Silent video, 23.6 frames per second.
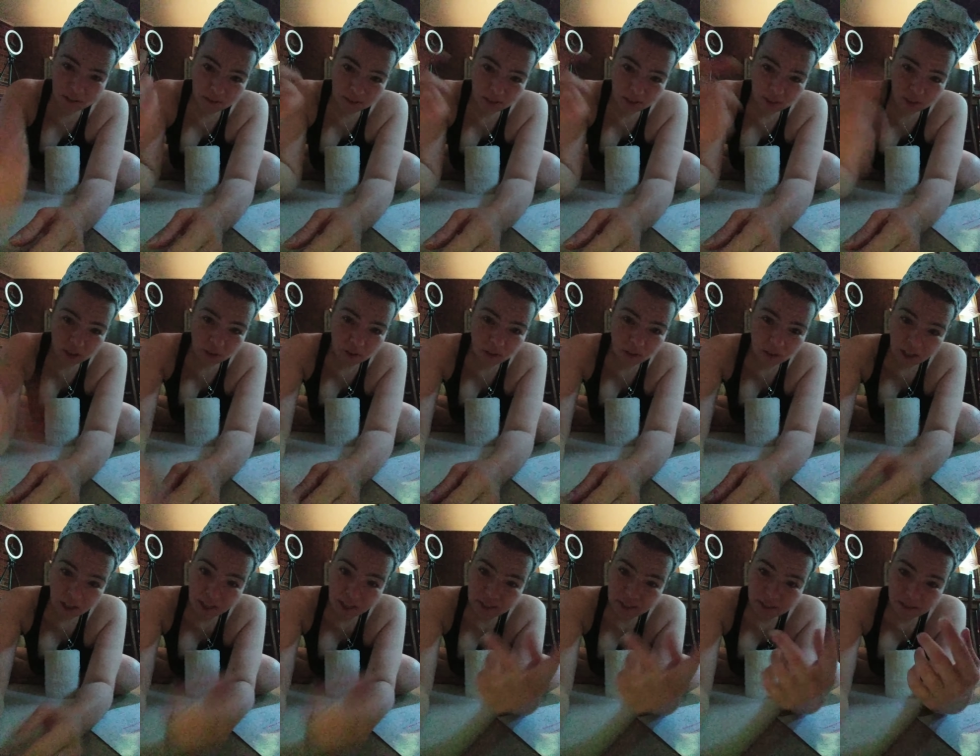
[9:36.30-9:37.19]
to show you
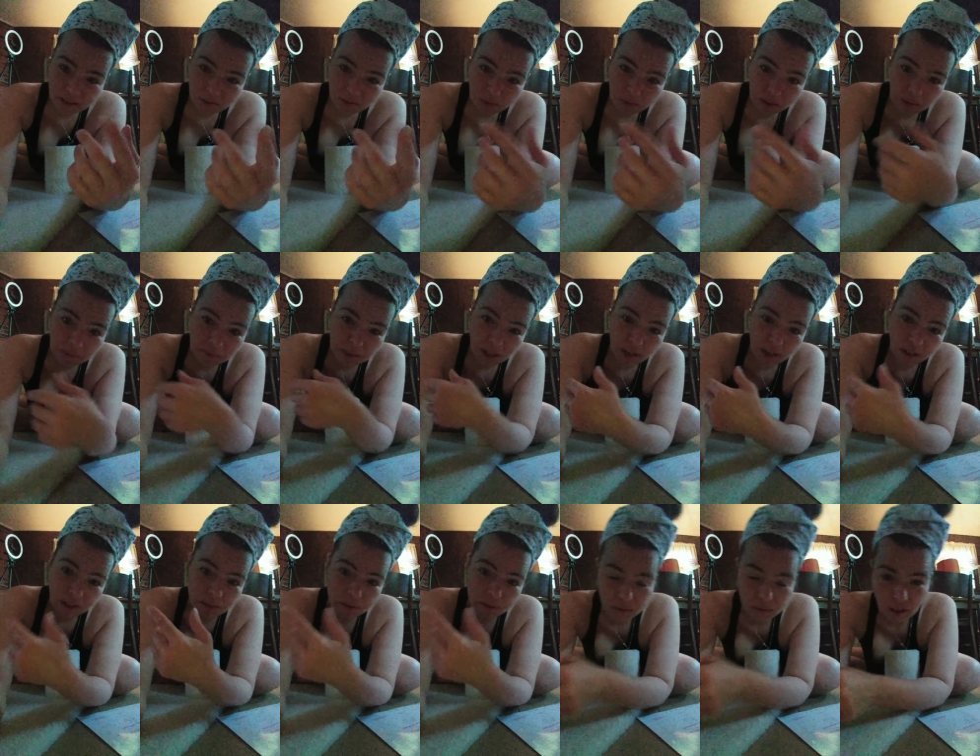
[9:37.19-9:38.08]
guys when I'm
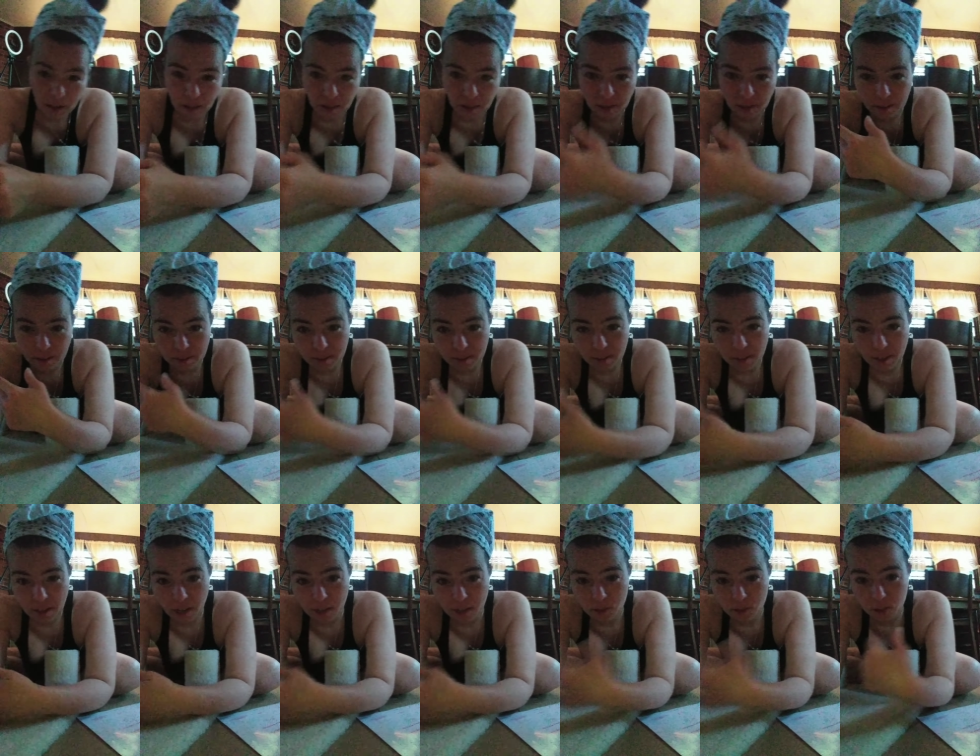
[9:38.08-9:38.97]
done, uh,
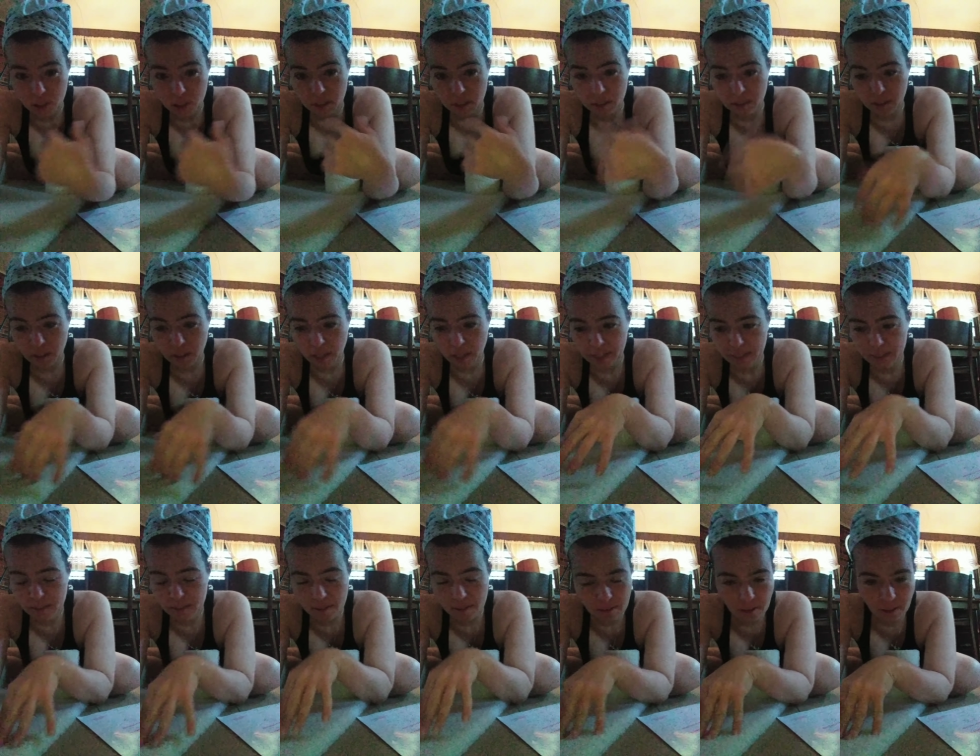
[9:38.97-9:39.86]
how she likes
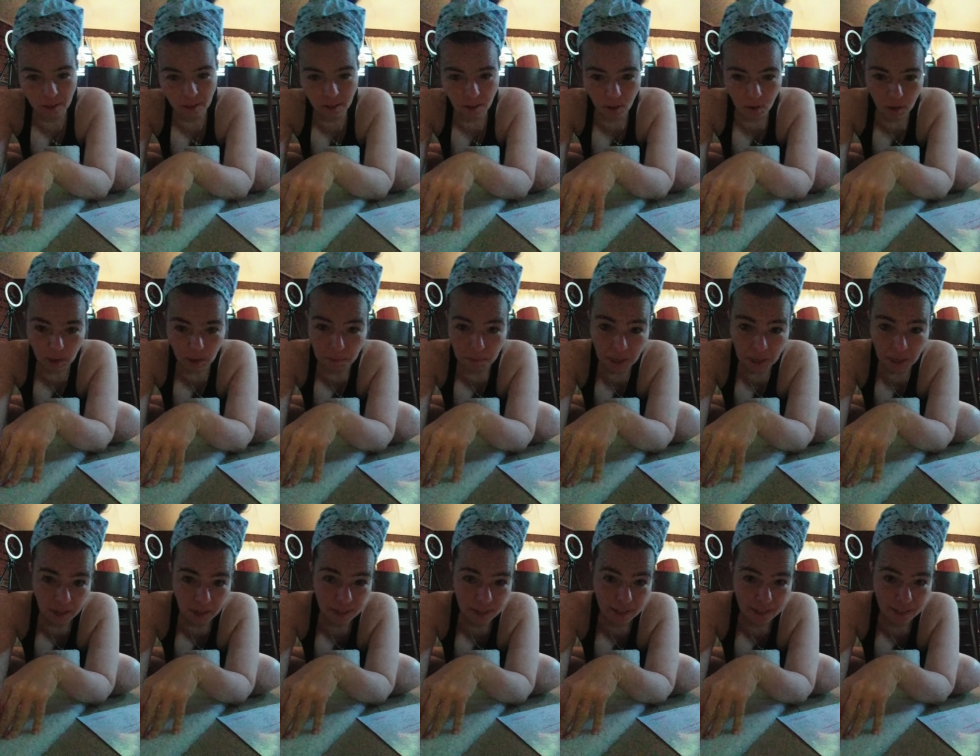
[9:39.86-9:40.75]
this thing, okay,
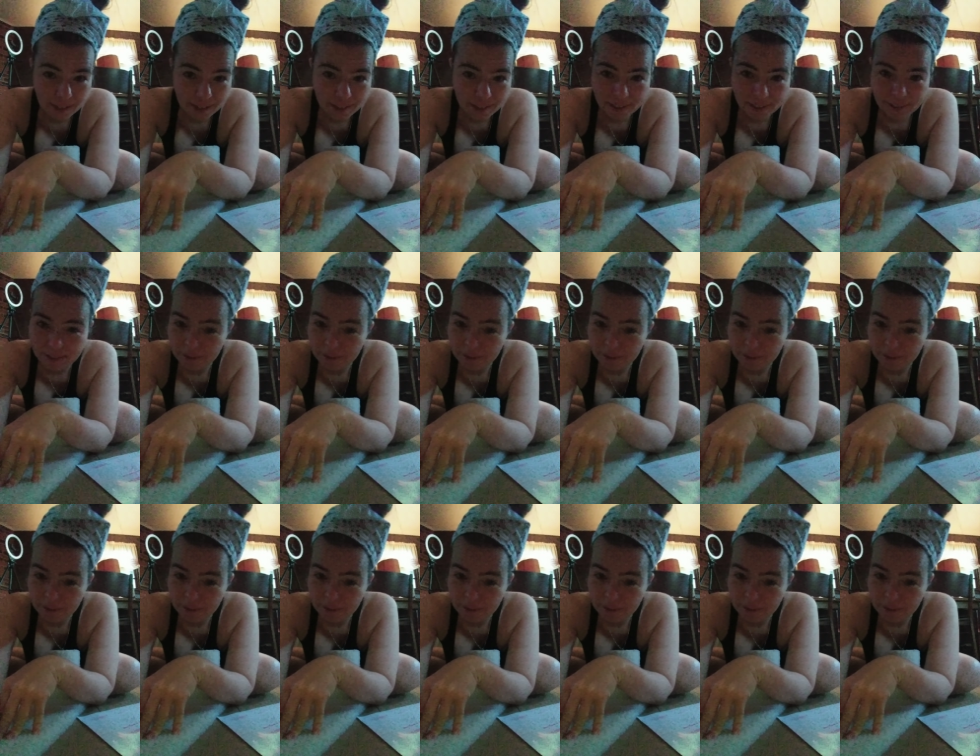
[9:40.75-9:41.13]
bye.